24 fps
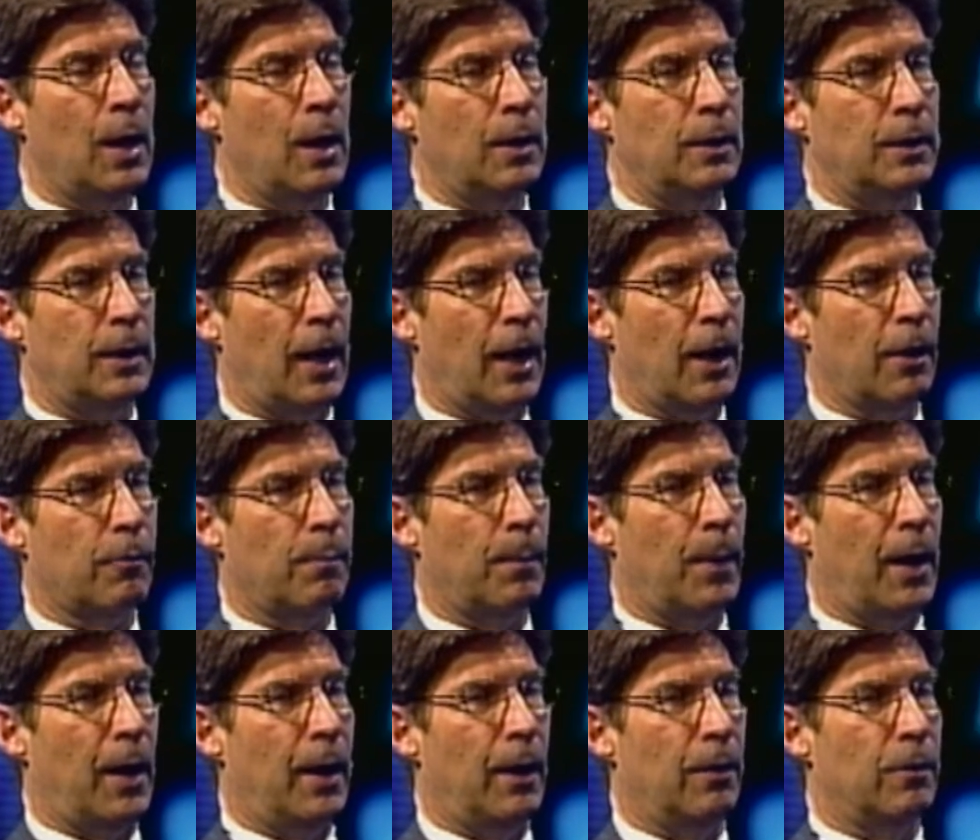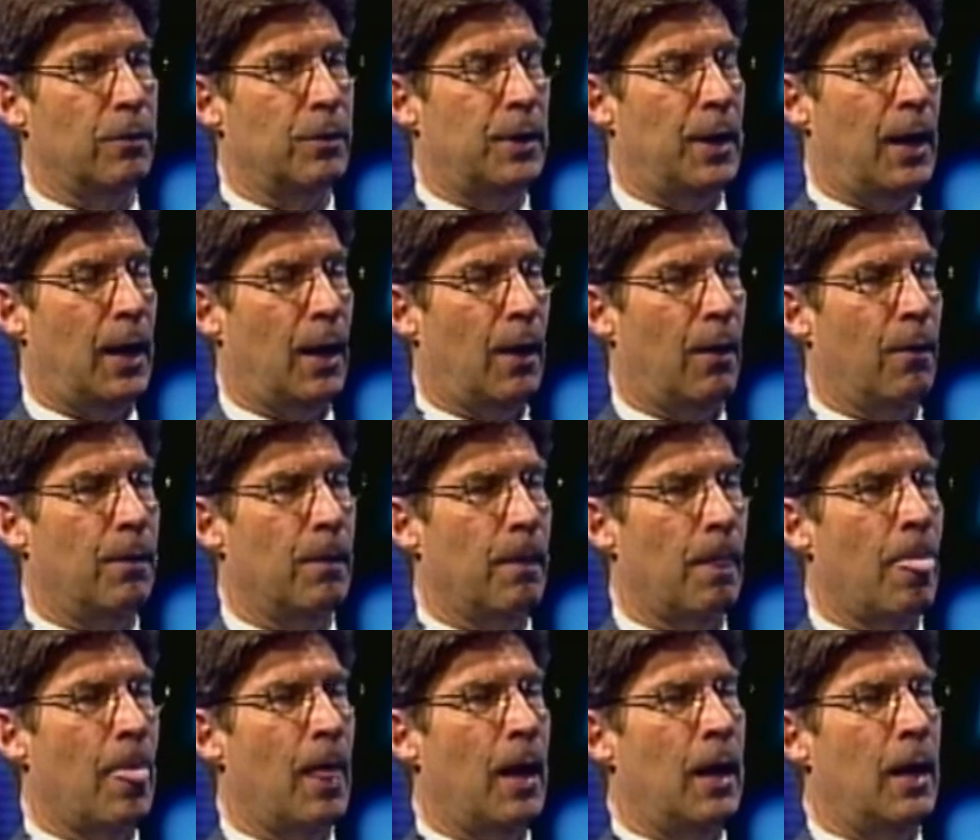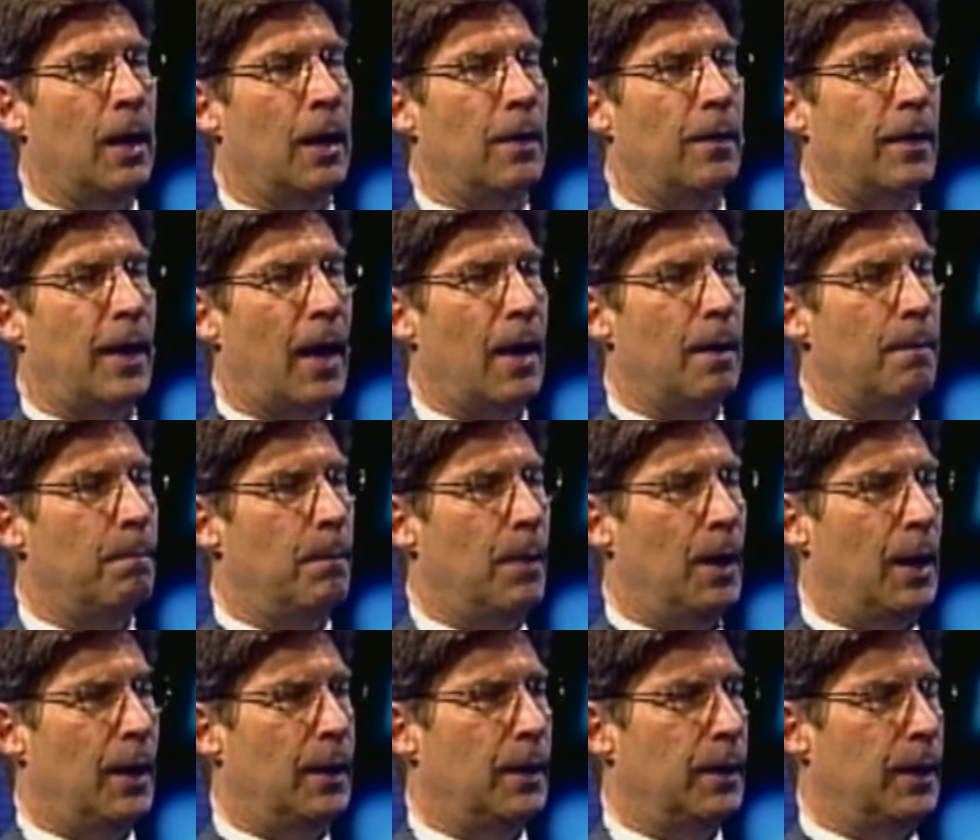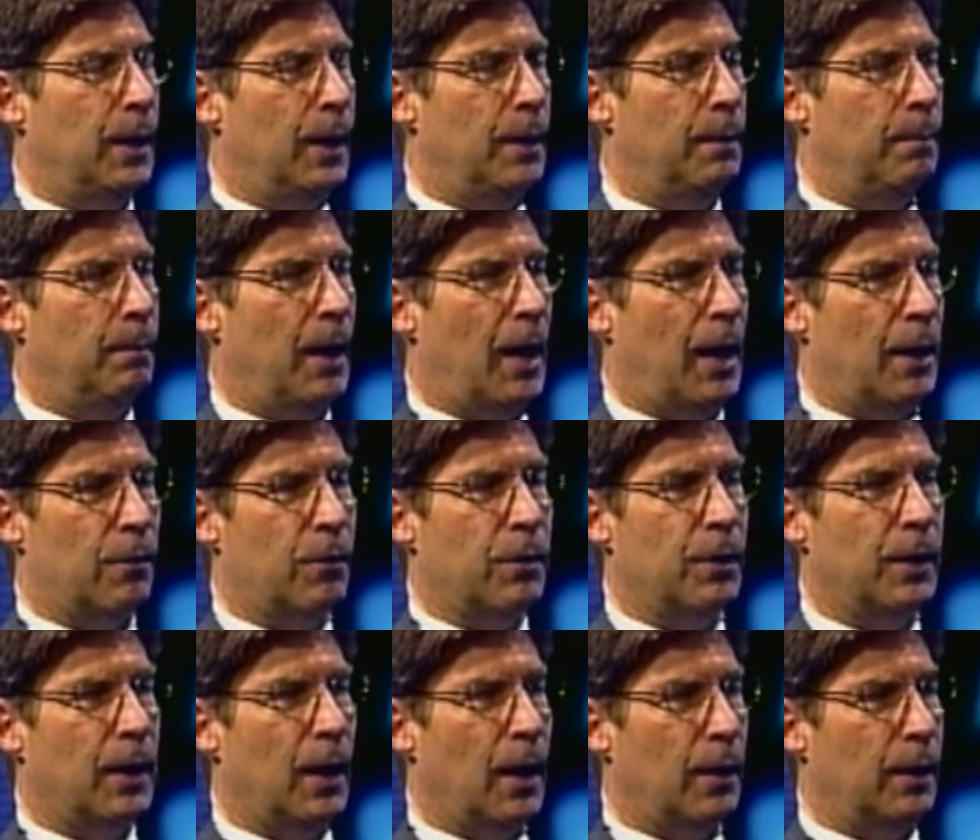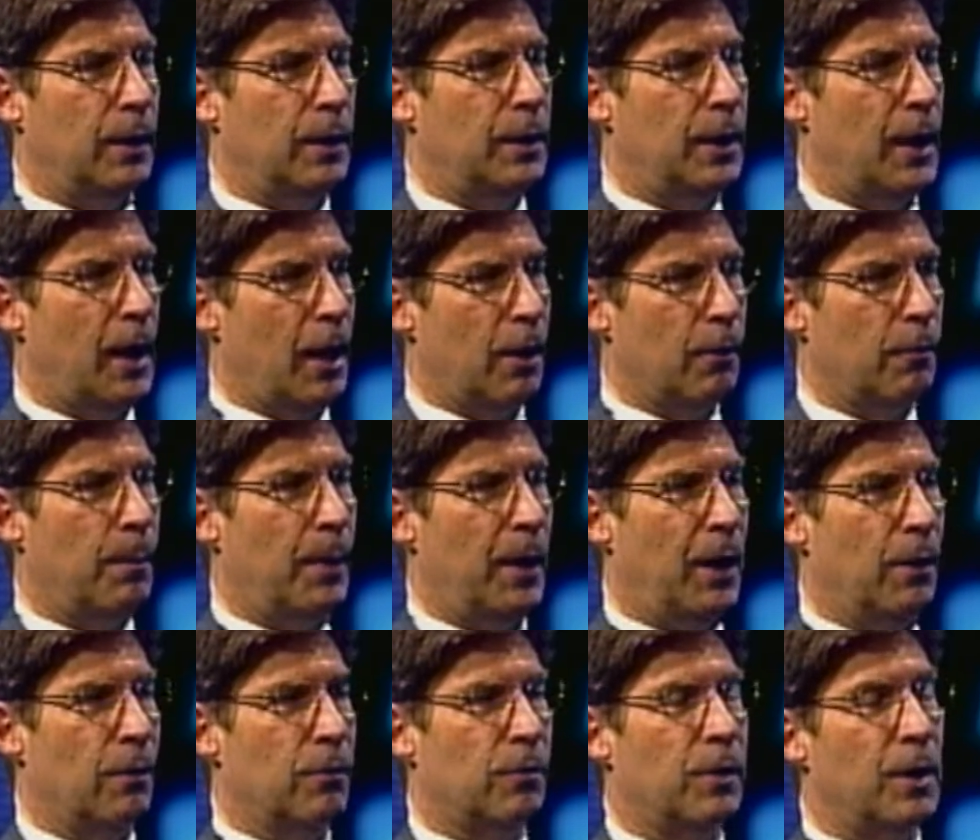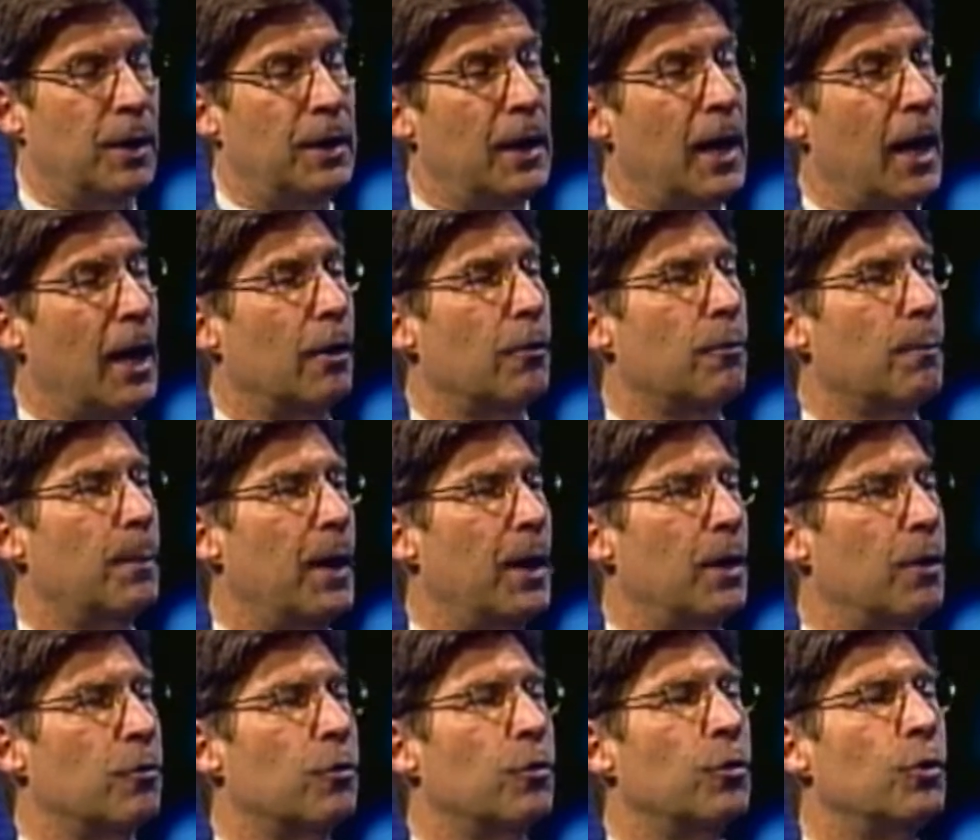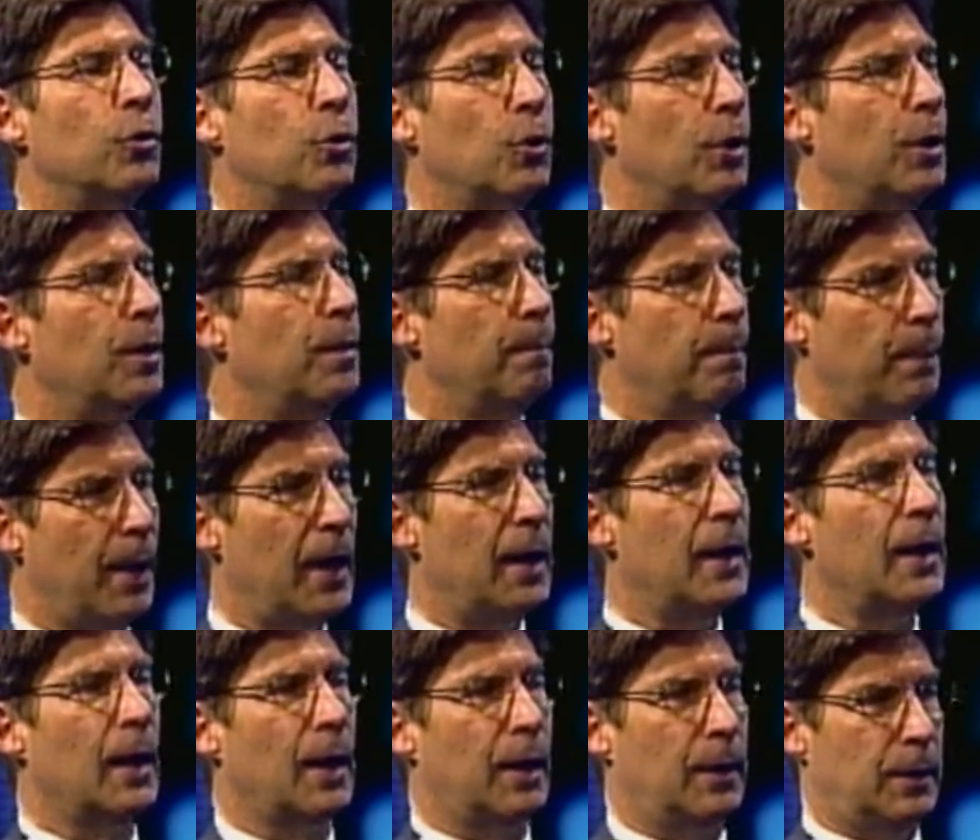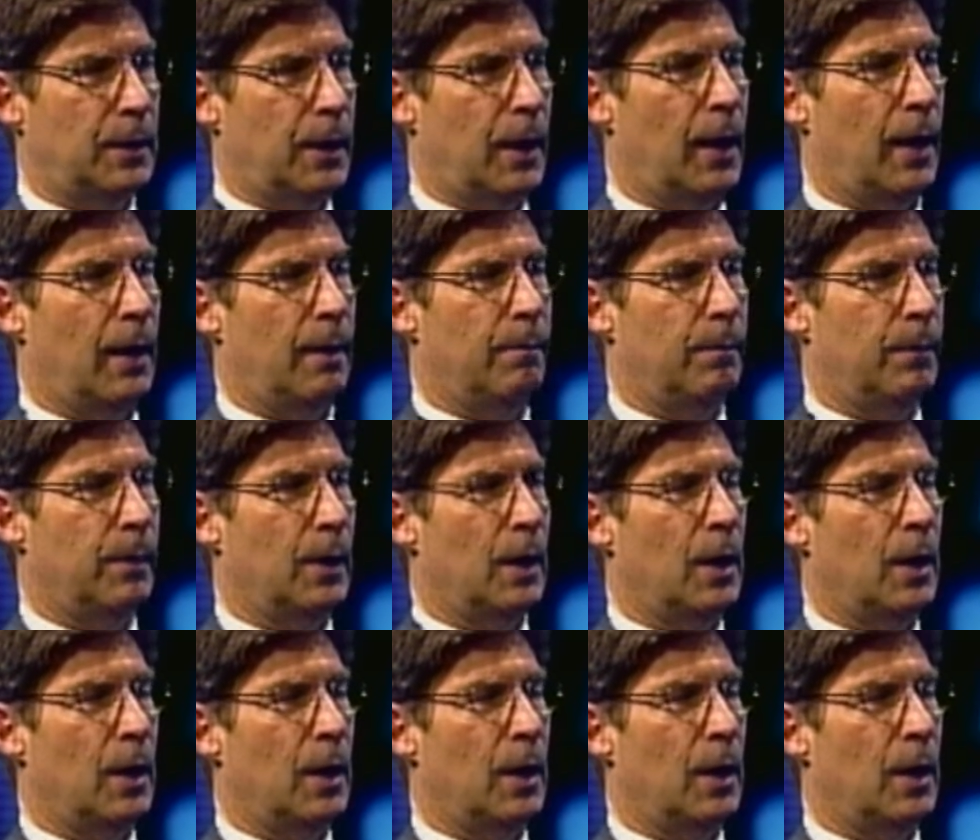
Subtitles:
tax buyers. Now, that meant that Madison County taxpayers, the taxpayers who couldn't pay on time,